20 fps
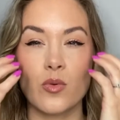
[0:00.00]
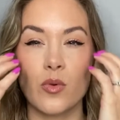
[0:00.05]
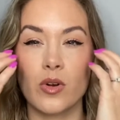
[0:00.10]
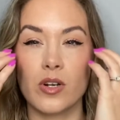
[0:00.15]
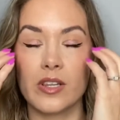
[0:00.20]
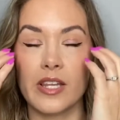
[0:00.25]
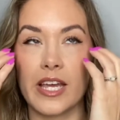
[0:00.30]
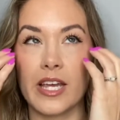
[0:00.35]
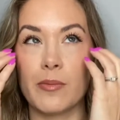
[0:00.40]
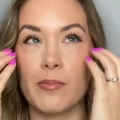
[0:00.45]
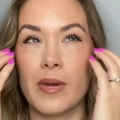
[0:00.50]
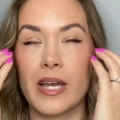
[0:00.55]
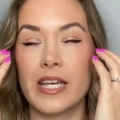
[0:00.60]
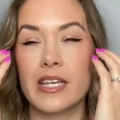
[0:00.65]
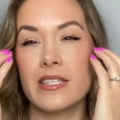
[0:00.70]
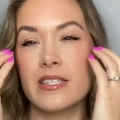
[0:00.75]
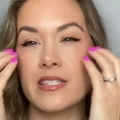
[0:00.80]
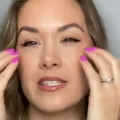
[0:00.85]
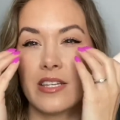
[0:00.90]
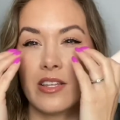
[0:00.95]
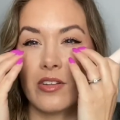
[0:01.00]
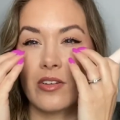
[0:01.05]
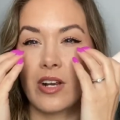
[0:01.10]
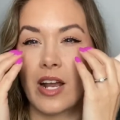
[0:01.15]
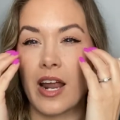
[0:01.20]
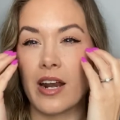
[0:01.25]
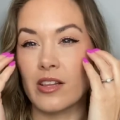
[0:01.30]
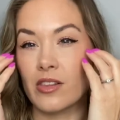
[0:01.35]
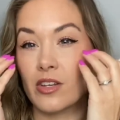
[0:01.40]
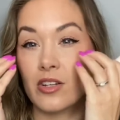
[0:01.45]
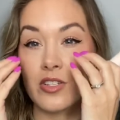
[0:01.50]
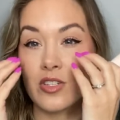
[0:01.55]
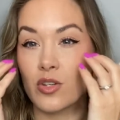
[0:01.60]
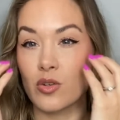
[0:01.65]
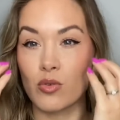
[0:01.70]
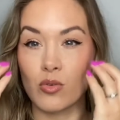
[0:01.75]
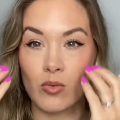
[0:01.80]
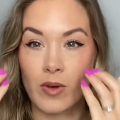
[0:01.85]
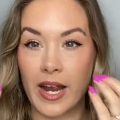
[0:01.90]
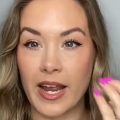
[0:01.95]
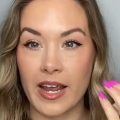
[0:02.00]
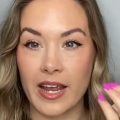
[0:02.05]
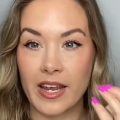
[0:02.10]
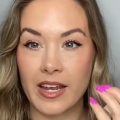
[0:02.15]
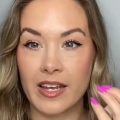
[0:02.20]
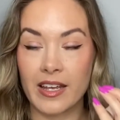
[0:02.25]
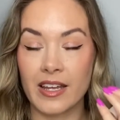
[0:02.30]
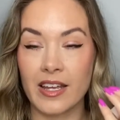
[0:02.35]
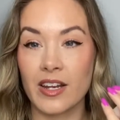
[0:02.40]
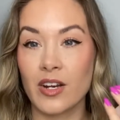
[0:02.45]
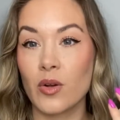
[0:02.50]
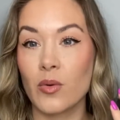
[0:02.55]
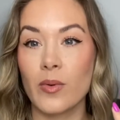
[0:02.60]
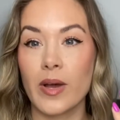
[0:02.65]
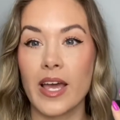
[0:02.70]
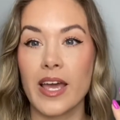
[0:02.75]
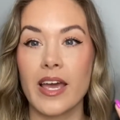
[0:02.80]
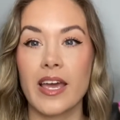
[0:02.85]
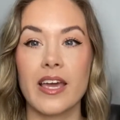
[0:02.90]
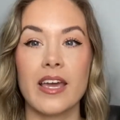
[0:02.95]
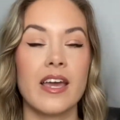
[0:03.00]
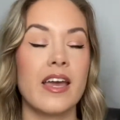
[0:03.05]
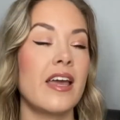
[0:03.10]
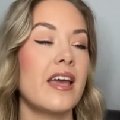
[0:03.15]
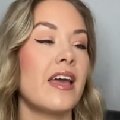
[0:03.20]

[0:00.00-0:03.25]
Or like my concealer kind of looks gray in a way.